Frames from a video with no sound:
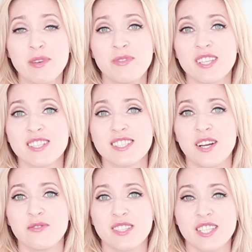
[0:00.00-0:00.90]
I figured
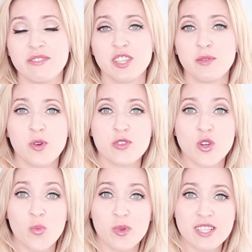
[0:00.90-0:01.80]
out that even the most
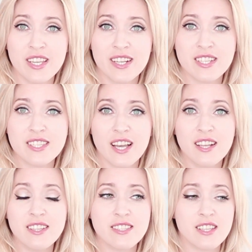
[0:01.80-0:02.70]
complex
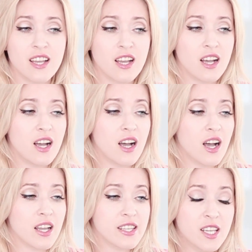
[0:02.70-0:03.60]
hairstyles
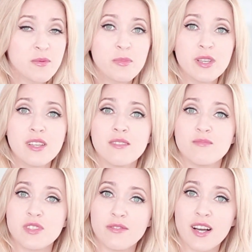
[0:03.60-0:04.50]
can be
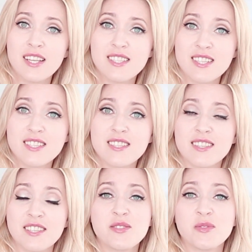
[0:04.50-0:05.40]
divided
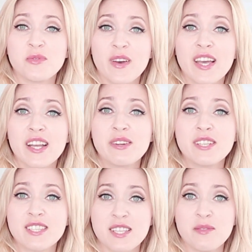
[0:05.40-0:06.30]
into very
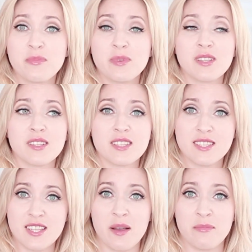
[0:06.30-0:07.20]
simple
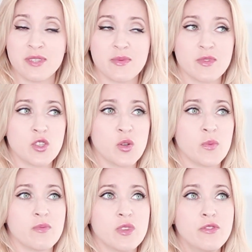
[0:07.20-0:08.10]
steps.
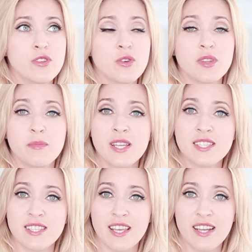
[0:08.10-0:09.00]
So if you know the
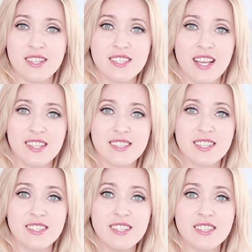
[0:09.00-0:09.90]
basic hairstyling
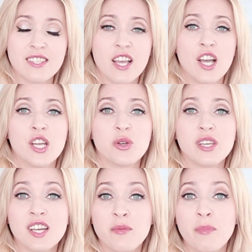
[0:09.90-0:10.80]
techniques, you
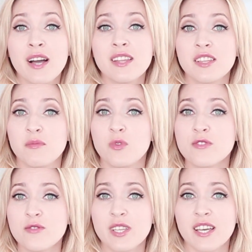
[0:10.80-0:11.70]
can combine them
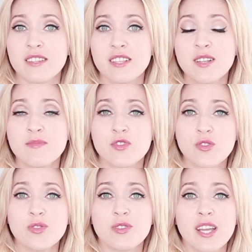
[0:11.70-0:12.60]
all together
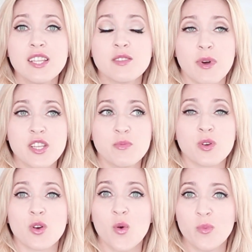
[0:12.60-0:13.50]
to create much
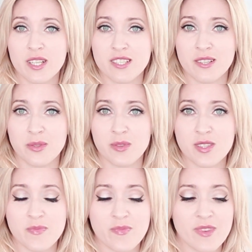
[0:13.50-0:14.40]
more complex looks.